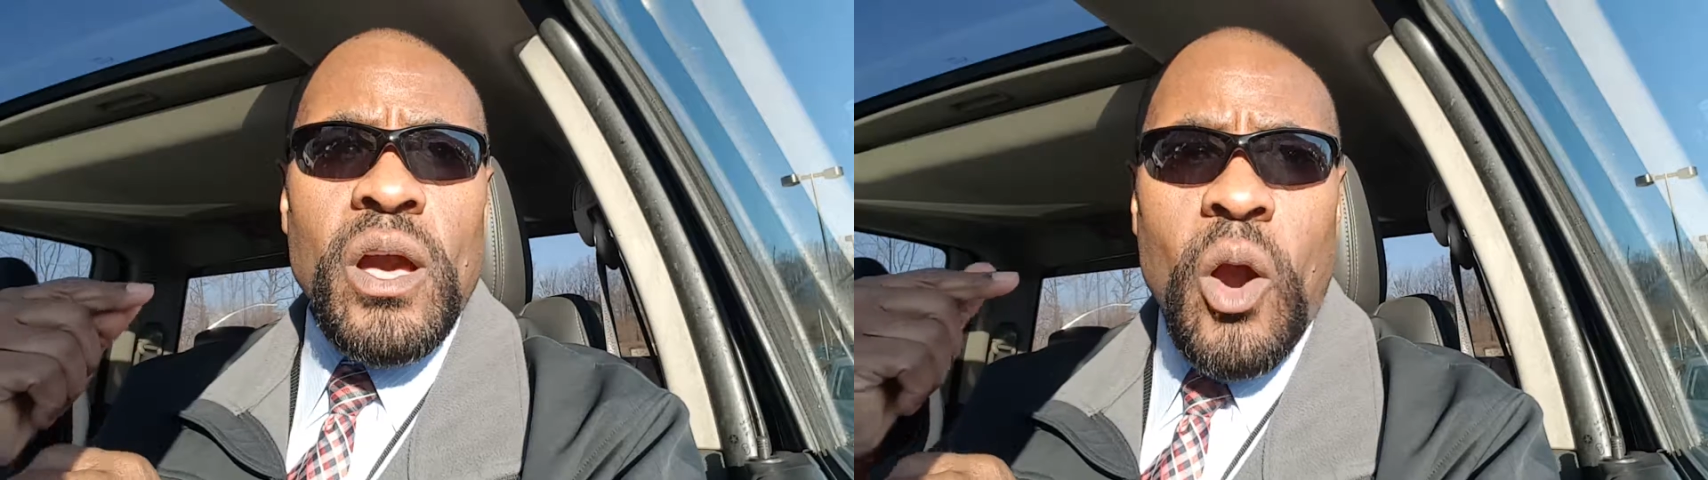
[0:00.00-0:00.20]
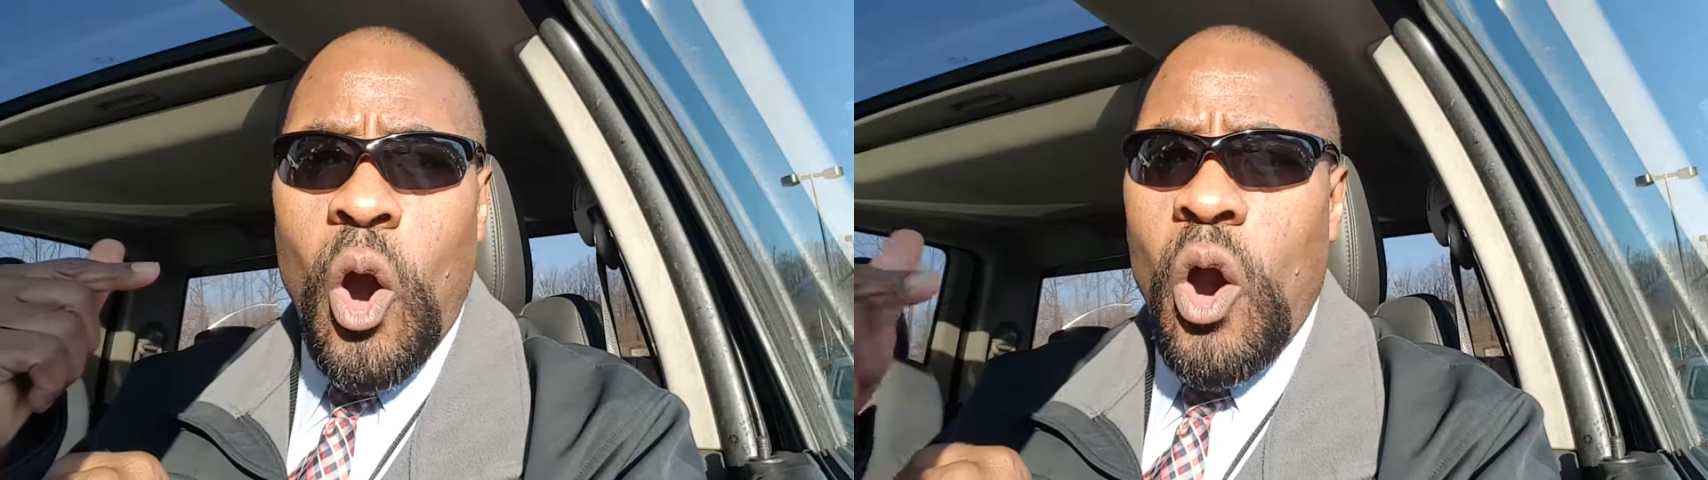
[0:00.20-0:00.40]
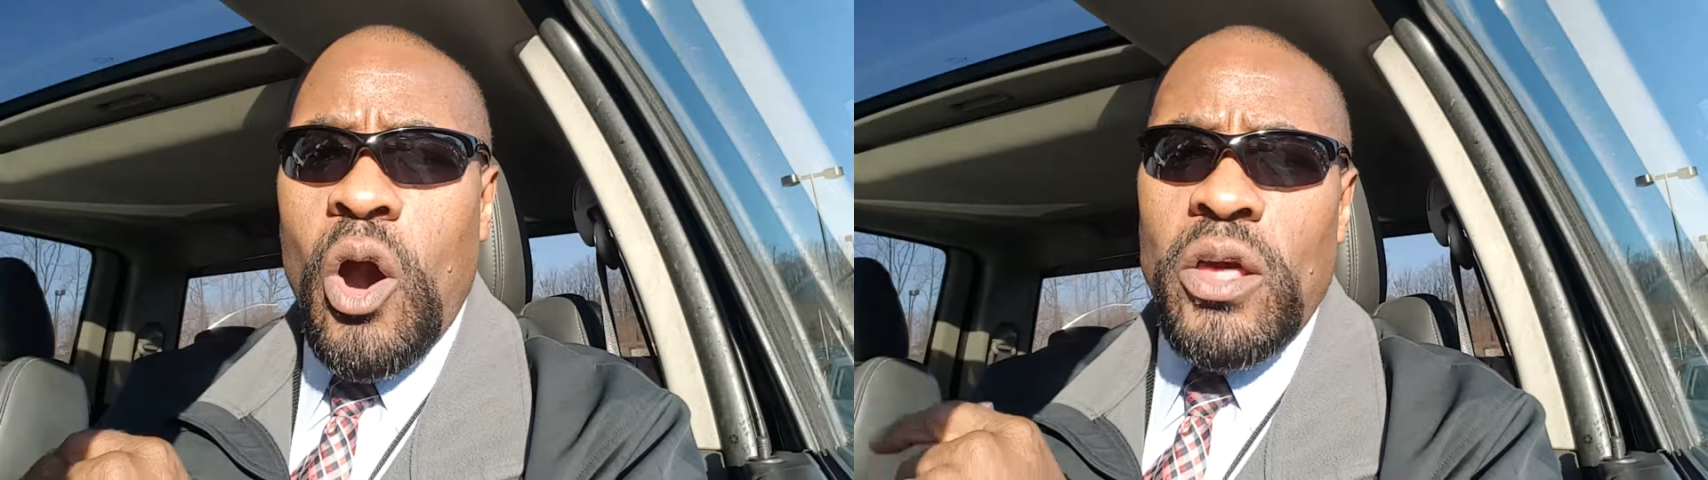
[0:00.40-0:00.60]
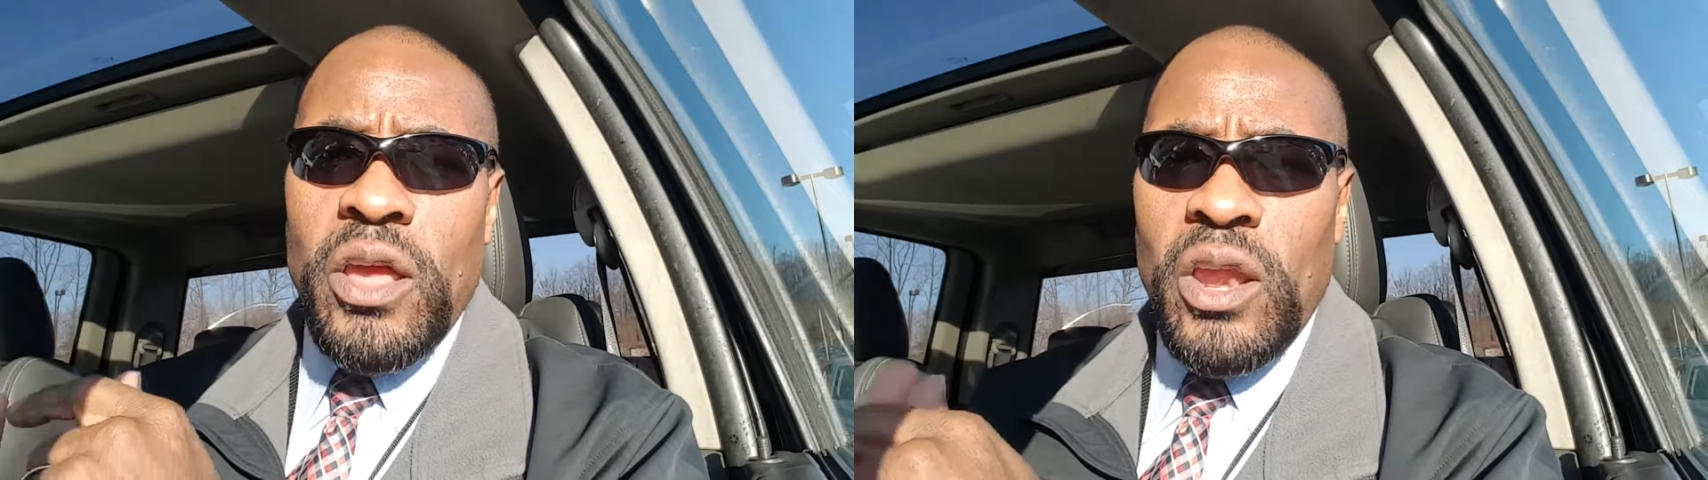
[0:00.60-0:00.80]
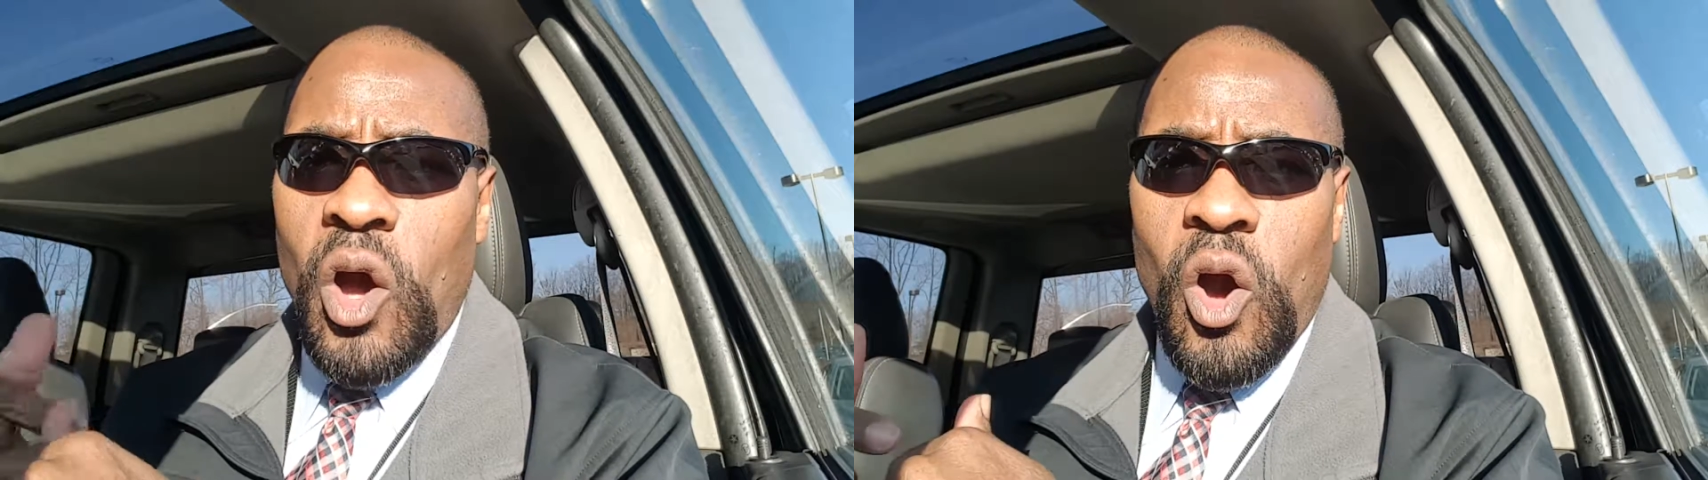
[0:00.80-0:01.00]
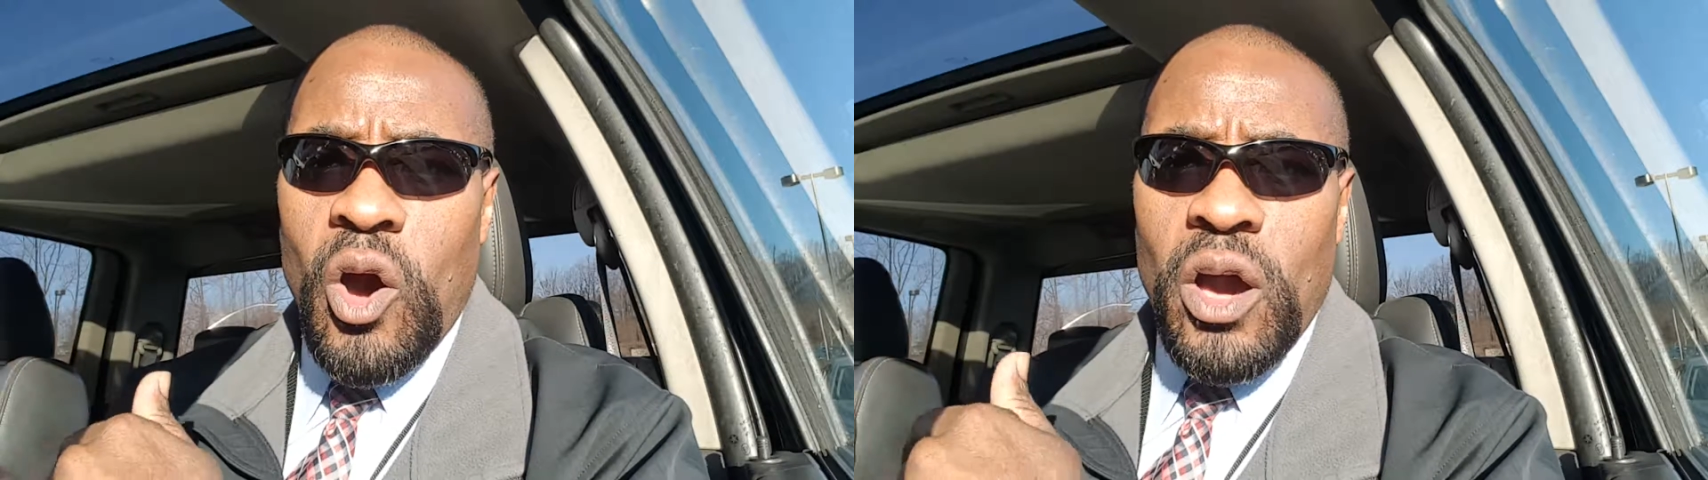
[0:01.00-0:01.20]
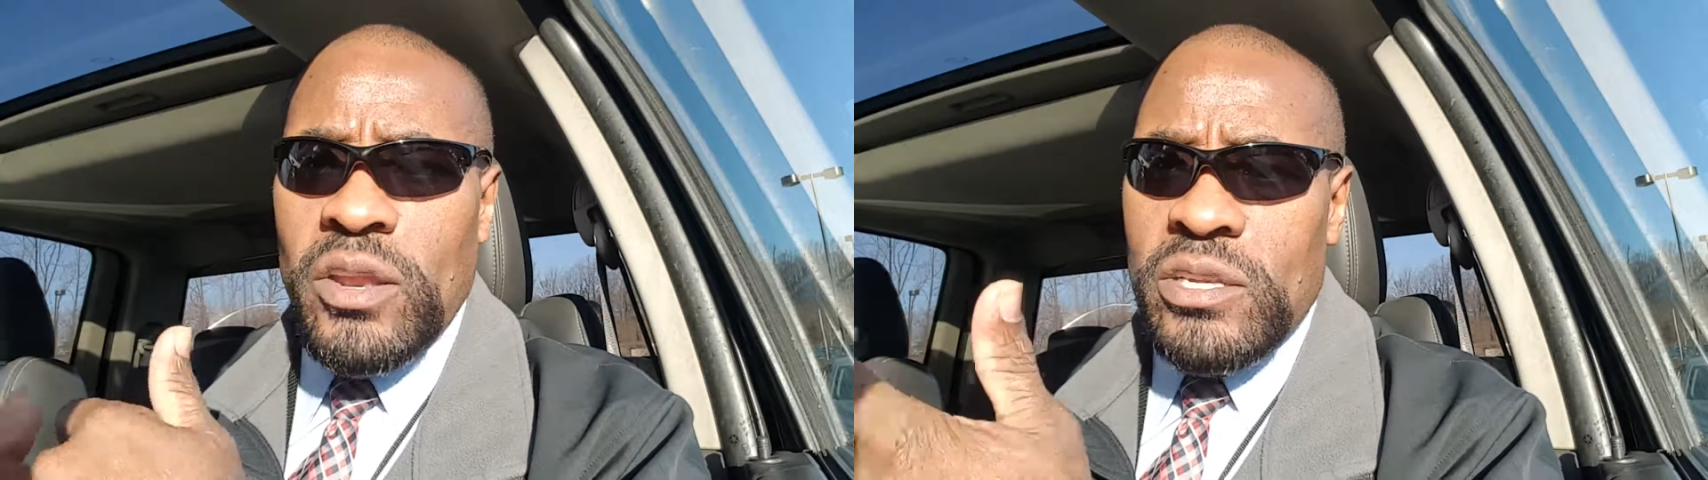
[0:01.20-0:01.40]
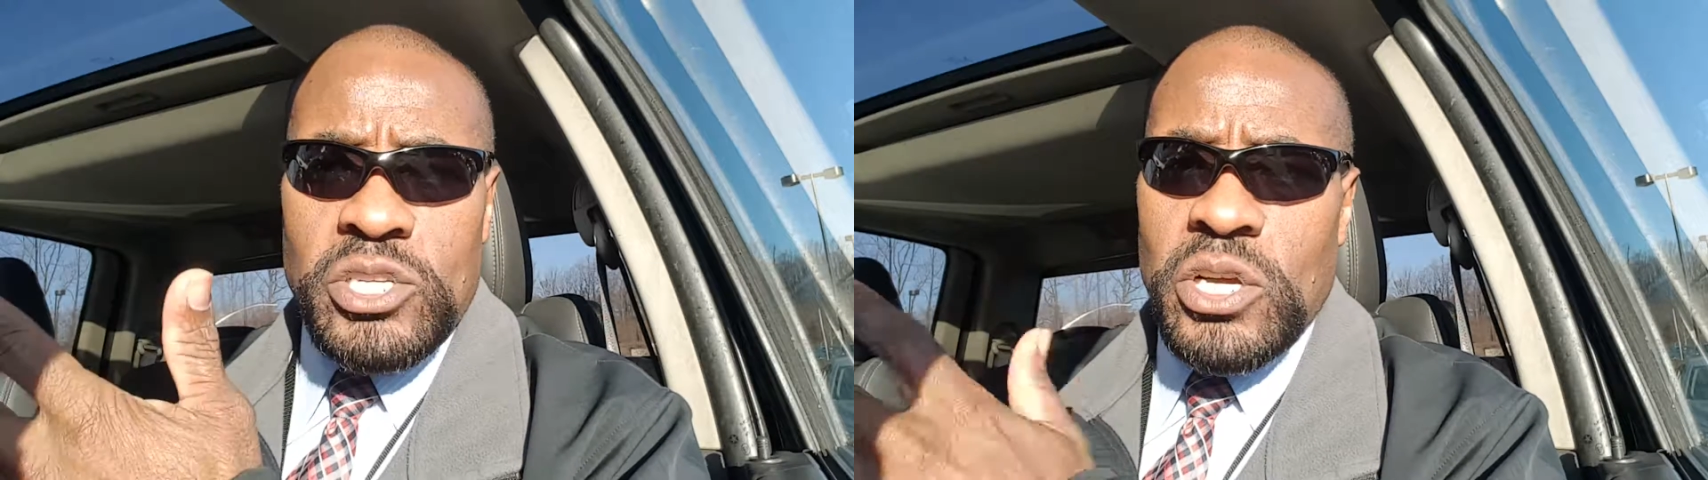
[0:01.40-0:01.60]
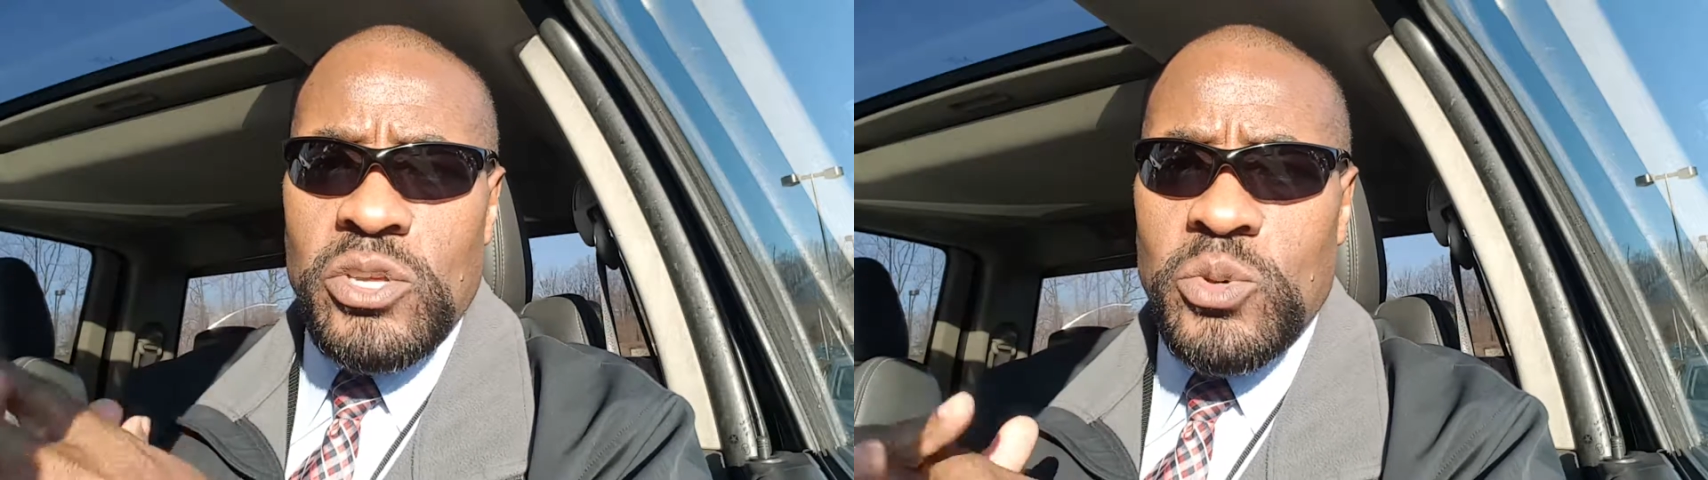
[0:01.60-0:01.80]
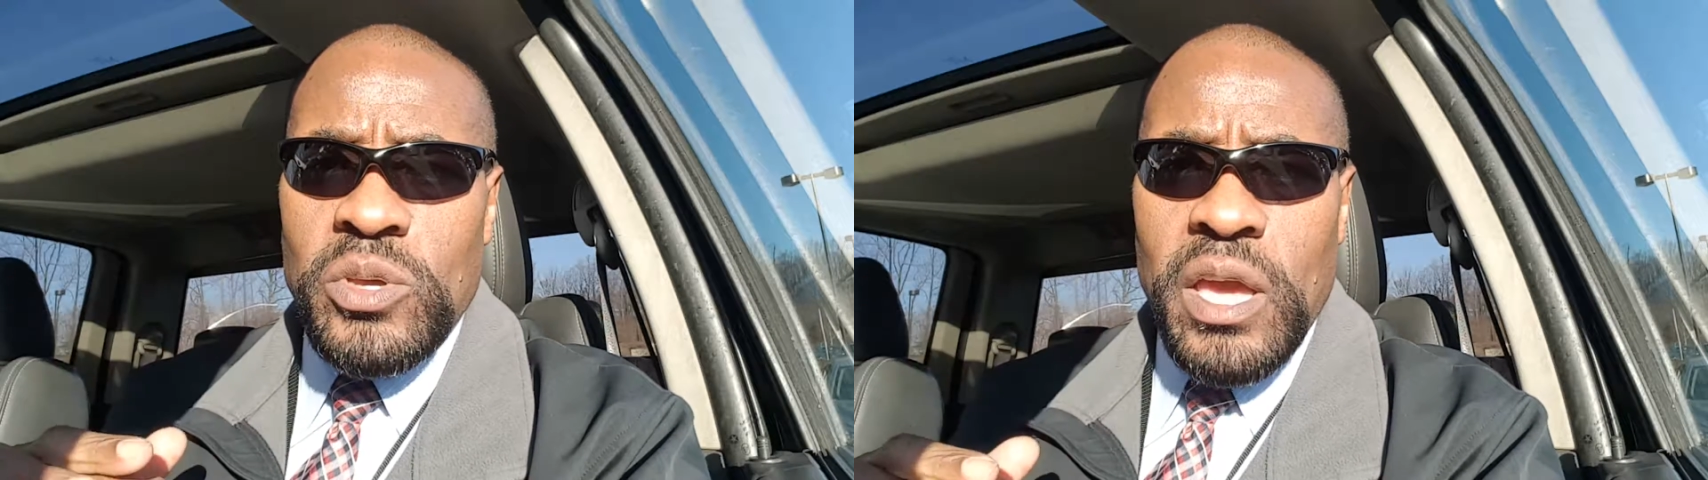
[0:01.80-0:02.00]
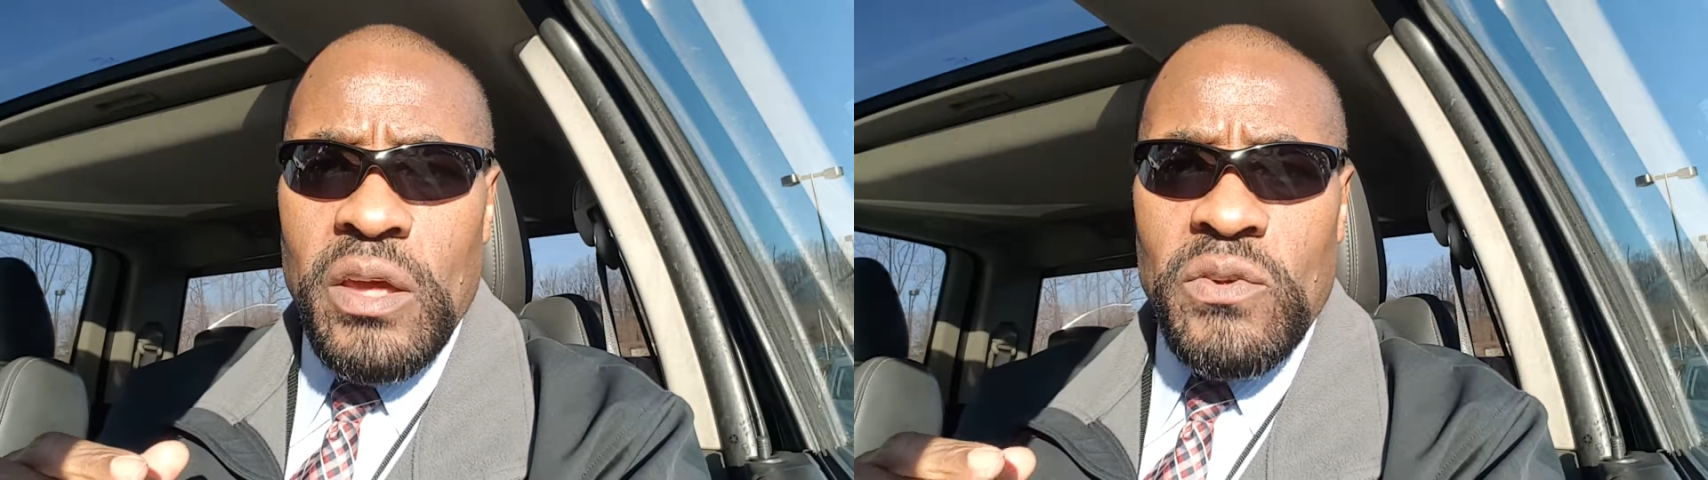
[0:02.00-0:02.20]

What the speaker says: on and on until you get